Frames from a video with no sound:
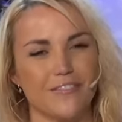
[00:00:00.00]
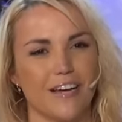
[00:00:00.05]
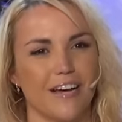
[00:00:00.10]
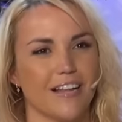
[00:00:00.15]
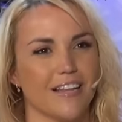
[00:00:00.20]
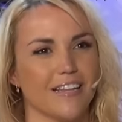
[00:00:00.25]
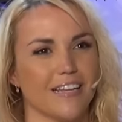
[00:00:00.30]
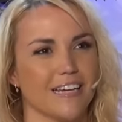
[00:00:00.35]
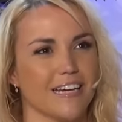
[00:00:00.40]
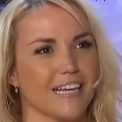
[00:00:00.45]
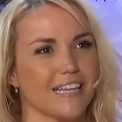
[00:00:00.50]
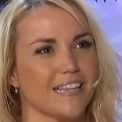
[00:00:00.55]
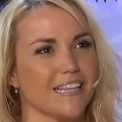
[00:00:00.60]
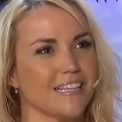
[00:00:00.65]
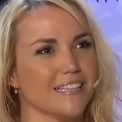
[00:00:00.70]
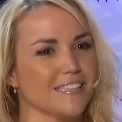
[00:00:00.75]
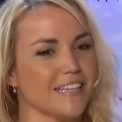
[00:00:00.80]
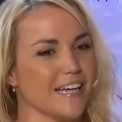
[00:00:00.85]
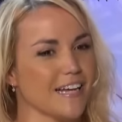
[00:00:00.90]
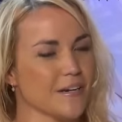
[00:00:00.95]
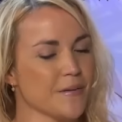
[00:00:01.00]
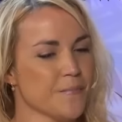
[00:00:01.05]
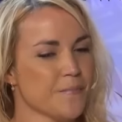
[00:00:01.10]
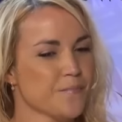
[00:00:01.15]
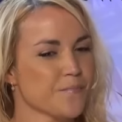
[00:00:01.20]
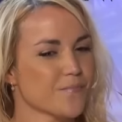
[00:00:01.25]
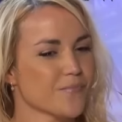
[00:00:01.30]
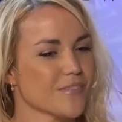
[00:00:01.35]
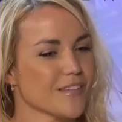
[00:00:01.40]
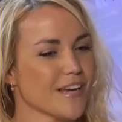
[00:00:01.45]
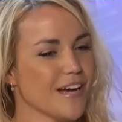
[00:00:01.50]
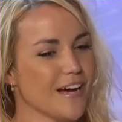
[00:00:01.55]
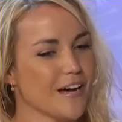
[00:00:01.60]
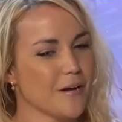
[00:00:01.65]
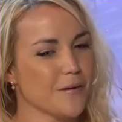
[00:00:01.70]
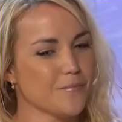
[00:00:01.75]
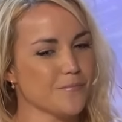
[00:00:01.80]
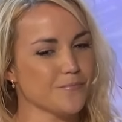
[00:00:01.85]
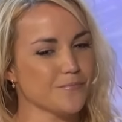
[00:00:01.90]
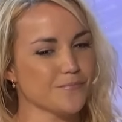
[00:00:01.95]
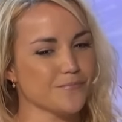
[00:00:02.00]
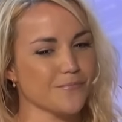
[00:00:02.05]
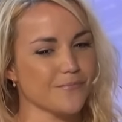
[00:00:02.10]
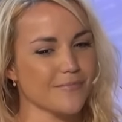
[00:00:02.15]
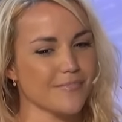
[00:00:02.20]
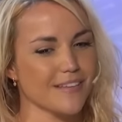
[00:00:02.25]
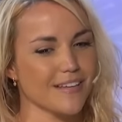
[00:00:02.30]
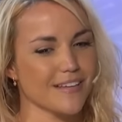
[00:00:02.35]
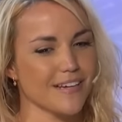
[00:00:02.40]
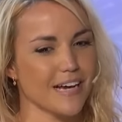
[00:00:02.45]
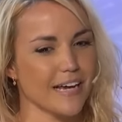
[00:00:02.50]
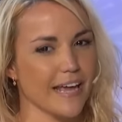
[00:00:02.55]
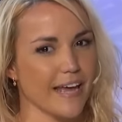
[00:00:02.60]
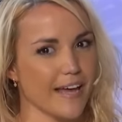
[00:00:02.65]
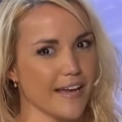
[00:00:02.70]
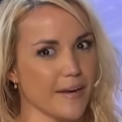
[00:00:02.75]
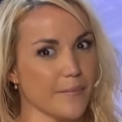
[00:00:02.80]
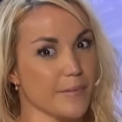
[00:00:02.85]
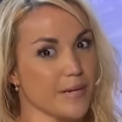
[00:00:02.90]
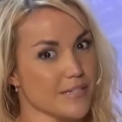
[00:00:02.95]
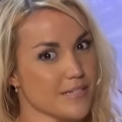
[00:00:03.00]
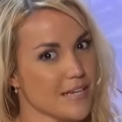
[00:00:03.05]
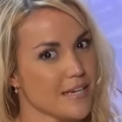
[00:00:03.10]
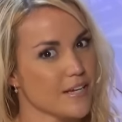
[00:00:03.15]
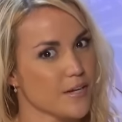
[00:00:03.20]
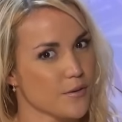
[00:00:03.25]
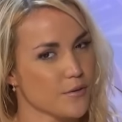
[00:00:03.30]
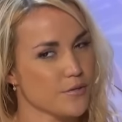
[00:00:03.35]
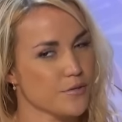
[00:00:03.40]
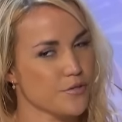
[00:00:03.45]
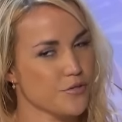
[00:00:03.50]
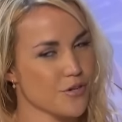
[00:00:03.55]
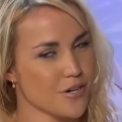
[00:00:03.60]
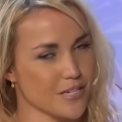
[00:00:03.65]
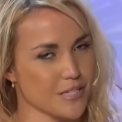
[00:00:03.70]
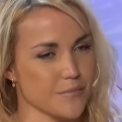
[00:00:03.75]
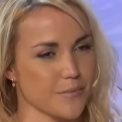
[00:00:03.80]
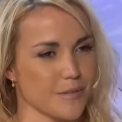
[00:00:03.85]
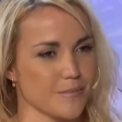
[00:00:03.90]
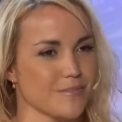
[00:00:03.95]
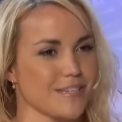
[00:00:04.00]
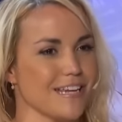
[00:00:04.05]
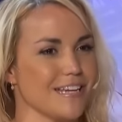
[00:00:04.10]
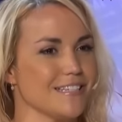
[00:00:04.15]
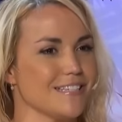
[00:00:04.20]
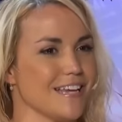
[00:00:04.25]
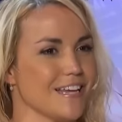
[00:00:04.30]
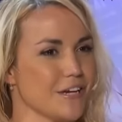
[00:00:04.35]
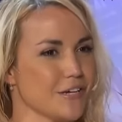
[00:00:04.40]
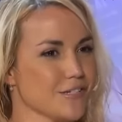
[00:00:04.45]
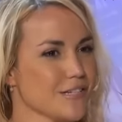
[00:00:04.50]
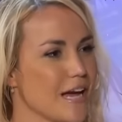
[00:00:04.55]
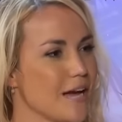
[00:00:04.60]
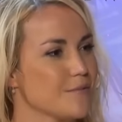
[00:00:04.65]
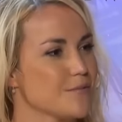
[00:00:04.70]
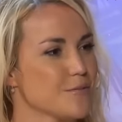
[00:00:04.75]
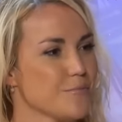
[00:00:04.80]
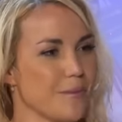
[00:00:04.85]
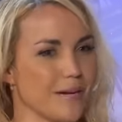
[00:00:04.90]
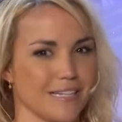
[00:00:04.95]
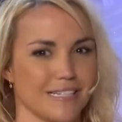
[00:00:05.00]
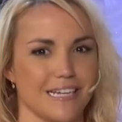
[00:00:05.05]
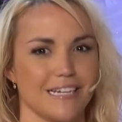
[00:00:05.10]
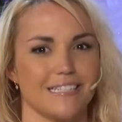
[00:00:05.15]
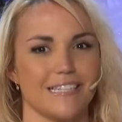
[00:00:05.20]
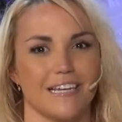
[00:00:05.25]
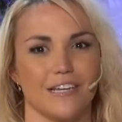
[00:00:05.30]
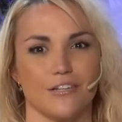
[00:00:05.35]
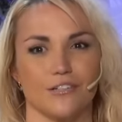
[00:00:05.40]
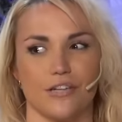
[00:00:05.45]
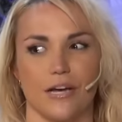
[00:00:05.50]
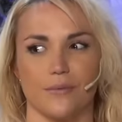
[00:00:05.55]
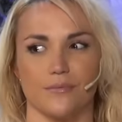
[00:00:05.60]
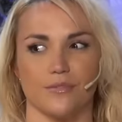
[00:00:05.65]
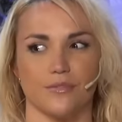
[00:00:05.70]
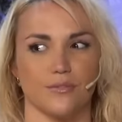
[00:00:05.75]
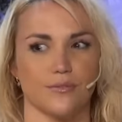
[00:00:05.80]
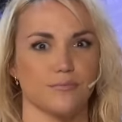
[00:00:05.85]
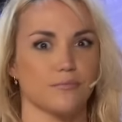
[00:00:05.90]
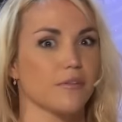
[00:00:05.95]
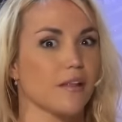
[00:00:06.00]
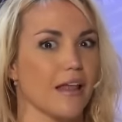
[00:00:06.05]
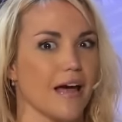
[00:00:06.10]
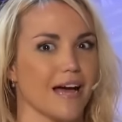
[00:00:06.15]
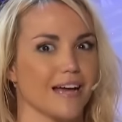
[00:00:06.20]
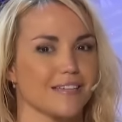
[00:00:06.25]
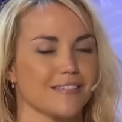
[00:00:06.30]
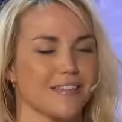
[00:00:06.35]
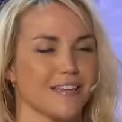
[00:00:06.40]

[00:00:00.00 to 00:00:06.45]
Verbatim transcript: that. Like, I think that. Um, again, I'm not saying go do drugs, but I'm saying take your no, time yeah. to meditate, take your time to relax,